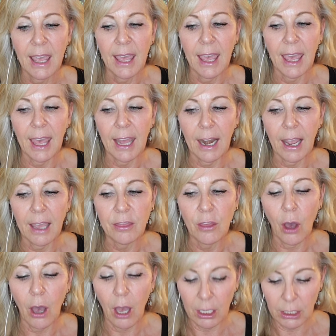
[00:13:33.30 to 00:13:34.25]
And I
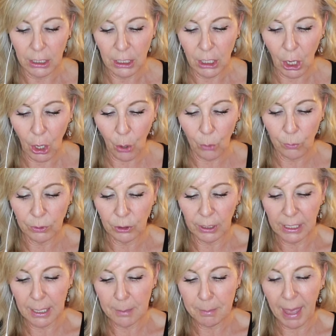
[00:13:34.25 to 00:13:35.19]
thought, you know,
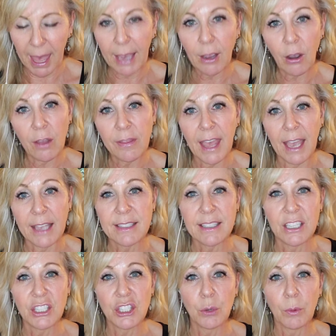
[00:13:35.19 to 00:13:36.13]
looking back on that
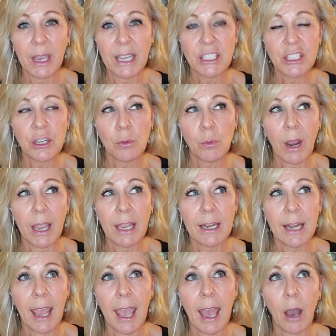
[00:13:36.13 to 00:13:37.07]
situation right
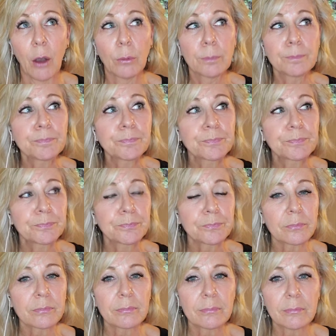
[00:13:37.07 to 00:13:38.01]
now,
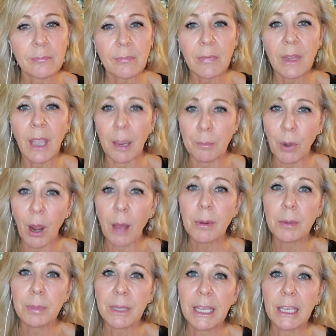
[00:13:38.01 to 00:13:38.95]
I
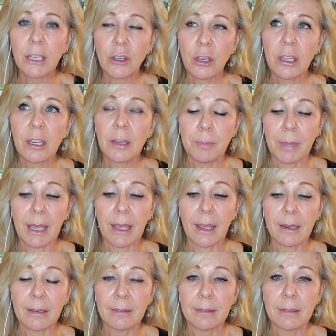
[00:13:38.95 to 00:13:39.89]
probably could have
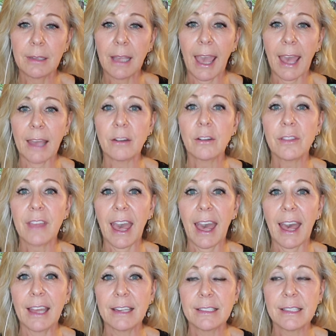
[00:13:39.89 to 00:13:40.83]
been handled
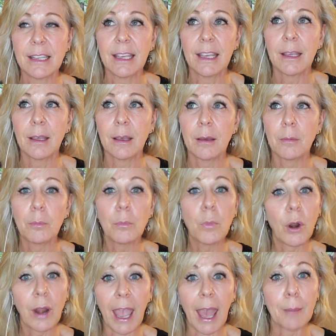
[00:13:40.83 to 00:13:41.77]
that
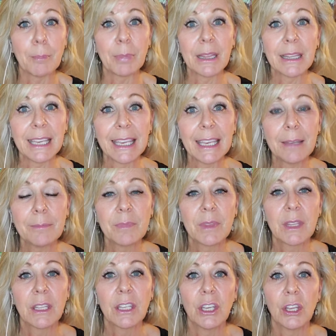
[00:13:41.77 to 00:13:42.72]
more happily,
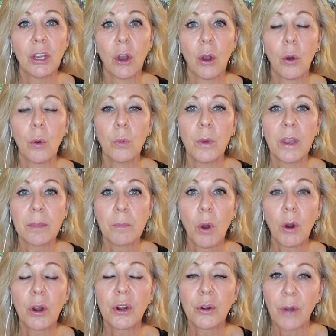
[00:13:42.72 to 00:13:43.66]
you know, with
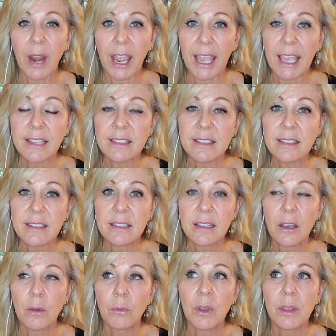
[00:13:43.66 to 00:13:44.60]
more grace,
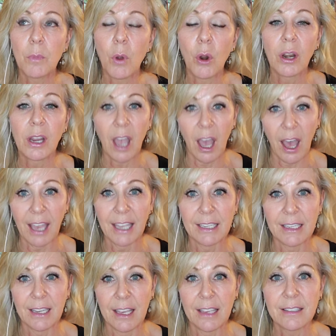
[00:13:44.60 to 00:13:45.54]
with more
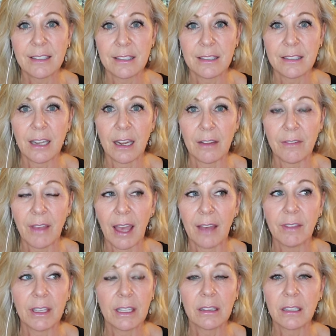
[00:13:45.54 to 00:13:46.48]
kindness instead of
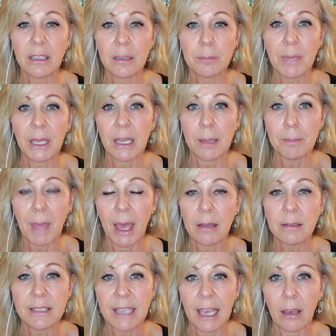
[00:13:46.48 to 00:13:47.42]
having a little mini
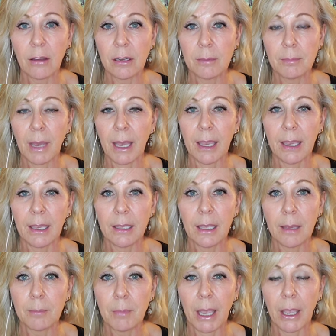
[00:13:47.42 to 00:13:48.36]
meltdown in my
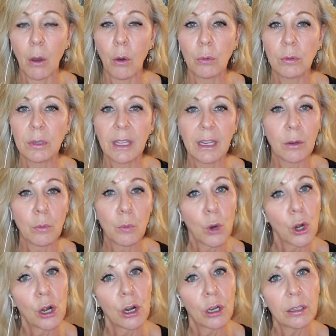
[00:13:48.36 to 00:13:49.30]
in my own little
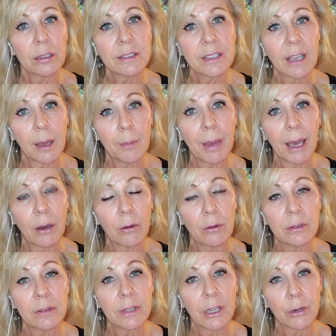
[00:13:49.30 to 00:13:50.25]
world about
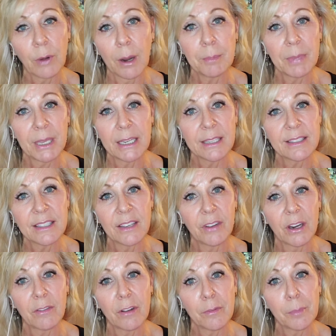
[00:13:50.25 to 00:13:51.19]
the grumpiness of
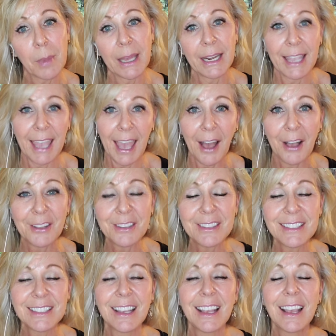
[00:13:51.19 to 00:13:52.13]
everybody
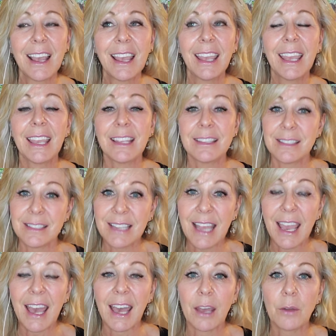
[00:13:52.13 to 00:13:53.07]
else.
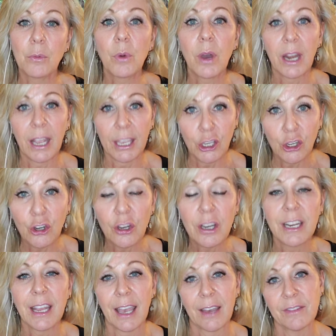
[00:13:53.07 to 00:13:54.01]
Instead, what I
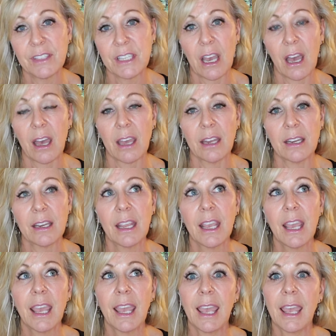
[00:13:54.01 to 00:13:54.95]
could have done
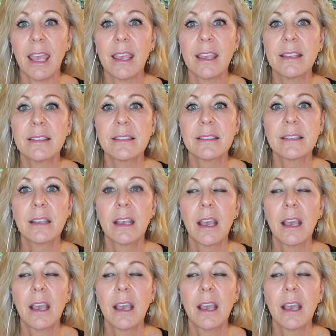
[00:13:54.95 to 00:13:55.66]
is